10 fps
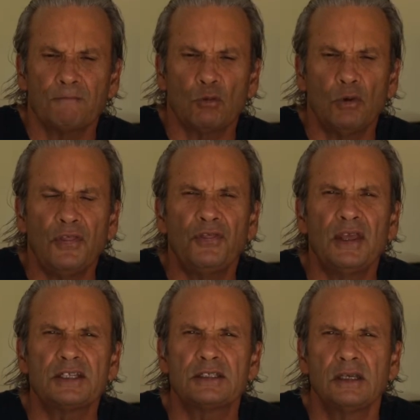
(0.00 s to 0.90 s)
with
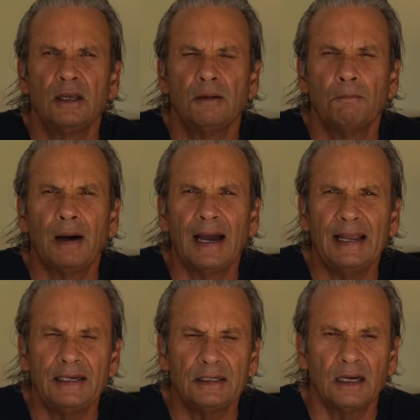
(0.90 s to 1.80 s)
this
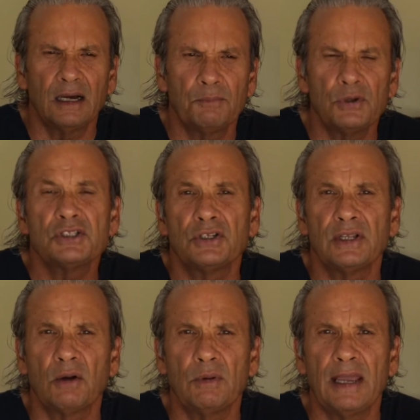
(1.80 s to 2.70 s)
mind prison
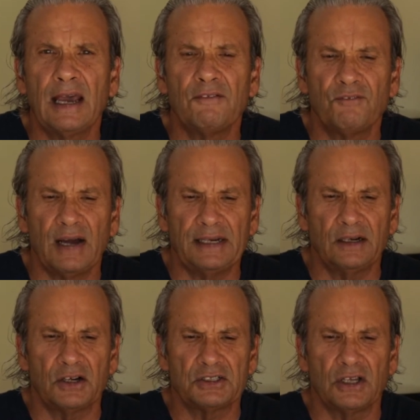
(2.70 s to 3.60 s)
that we find
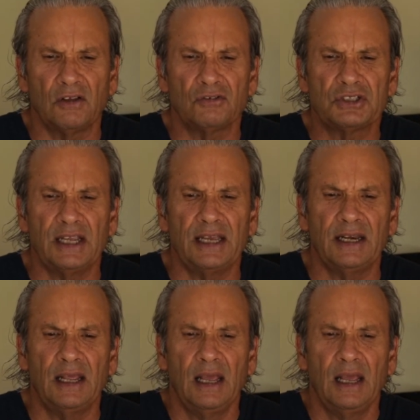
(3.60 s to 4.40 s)
ourselves in.